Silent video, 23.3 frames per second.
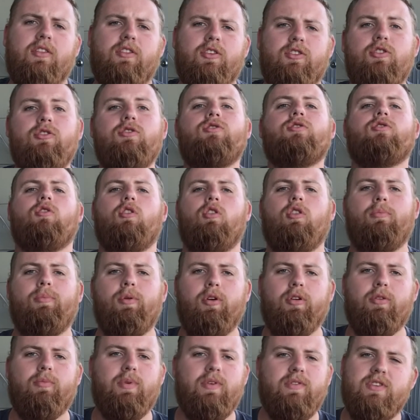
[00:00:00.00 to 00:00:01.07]
the new
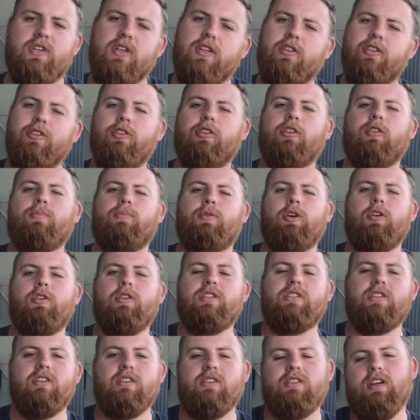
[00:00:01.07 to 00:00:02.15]
scoreboard and we've seen the new
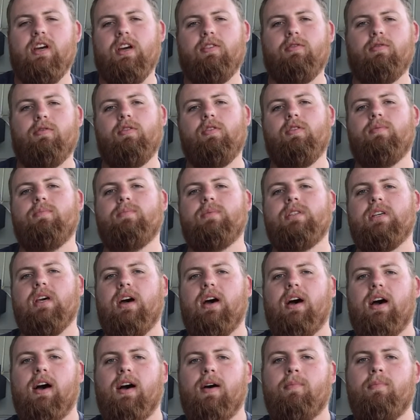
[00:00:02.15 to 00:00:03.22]
computers in the tech rooms
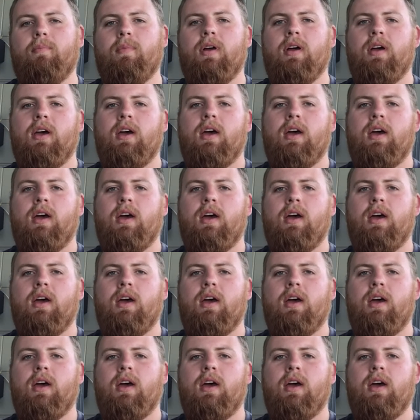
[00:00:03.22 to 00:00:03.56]
um,